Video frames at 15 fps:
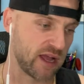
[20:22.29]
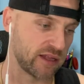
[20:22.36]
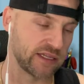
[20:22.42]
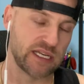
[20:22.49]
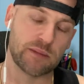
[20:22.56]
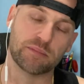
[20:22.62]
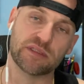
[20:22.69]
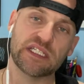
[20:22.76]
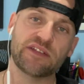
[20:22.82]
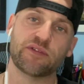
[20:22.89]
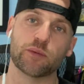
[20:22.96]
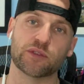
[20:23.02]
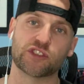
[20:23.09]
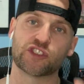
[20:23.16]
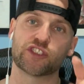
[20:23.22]
and I believe it
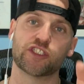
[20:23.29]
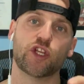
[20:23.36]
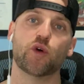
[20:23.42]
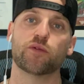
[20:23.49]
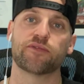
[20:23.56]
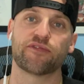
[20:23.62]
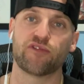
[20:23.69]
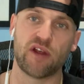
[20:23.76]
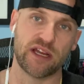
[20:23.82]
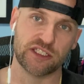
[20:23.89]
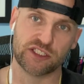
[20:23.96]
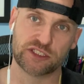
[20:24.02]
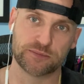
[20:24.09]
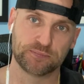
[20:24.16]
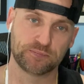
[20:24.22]
was Sloan French,